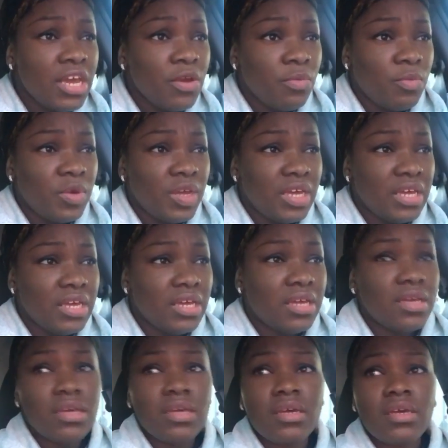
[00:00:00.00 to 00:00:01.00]

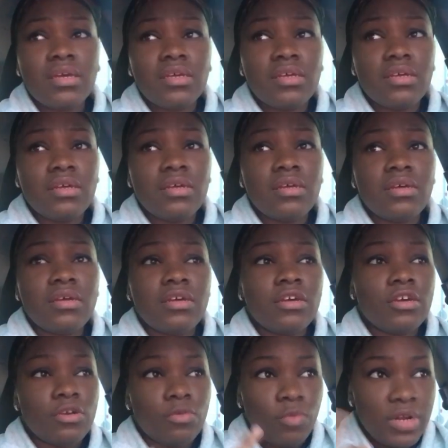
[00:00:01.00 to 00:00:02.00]
we
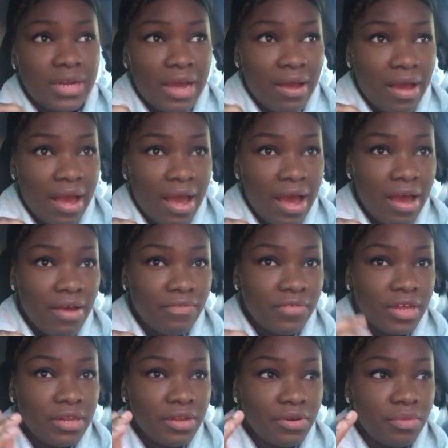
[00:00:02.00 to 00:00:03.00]
now
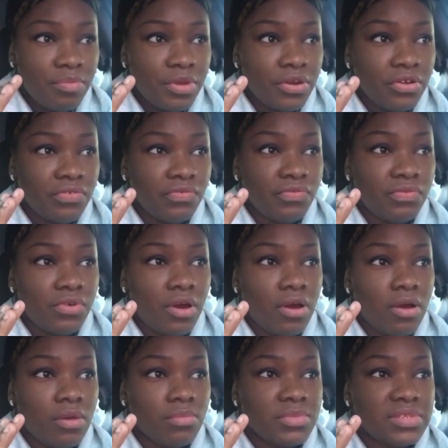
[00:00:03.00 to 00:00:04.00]
have a little bit of
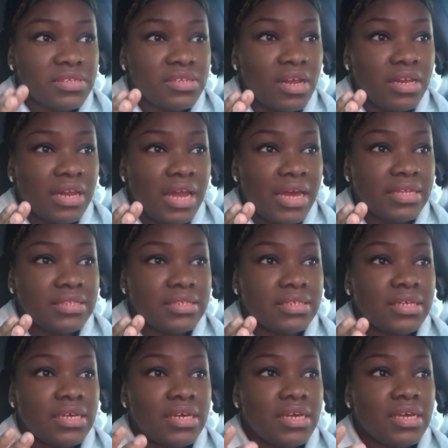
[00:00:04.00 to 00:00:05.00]

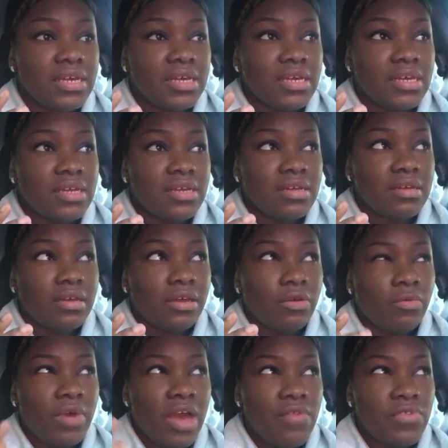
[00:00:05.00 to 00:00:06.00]
sunlight.
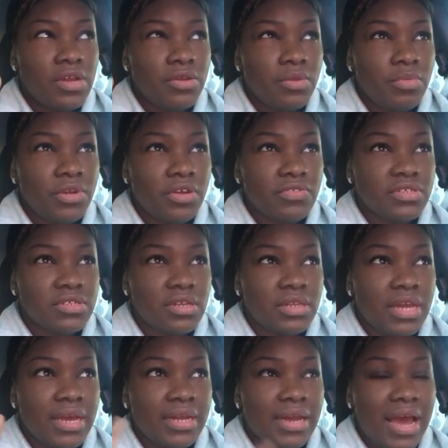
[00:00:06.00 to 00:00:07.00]
We have a little bit of
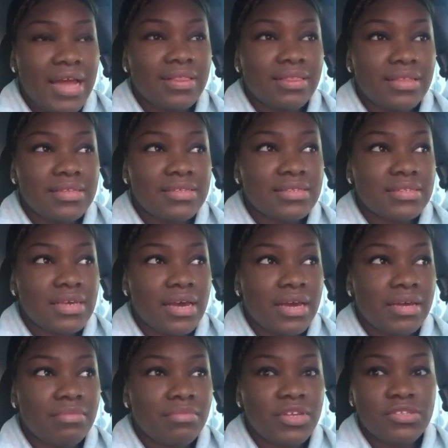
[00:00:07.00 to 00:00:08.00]
sunlight at this
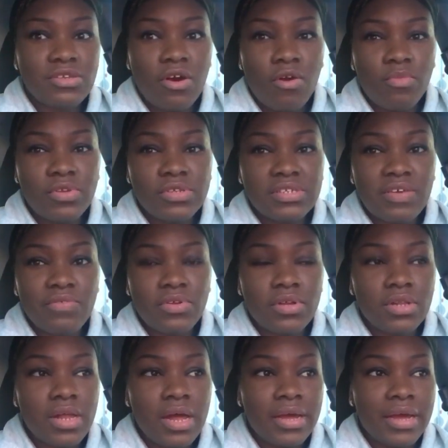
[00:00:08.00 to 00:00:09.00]
time. It's almost 7
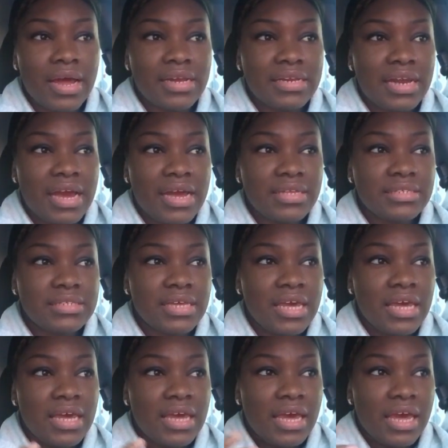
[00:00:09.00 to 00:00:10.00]
o'clock at night
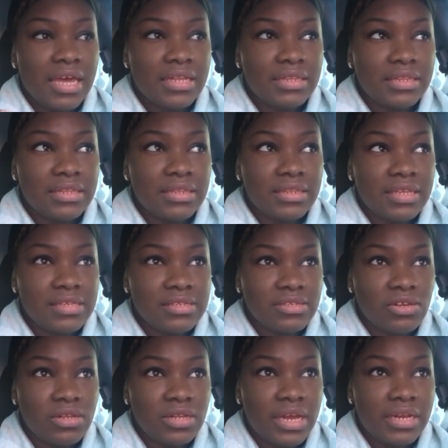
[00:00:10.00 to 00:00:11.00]
and there's
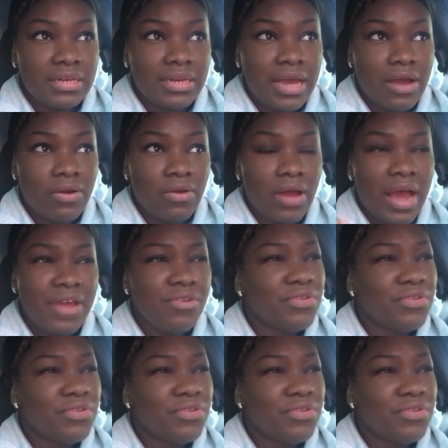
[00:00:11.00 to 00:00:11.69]
sunlight now. I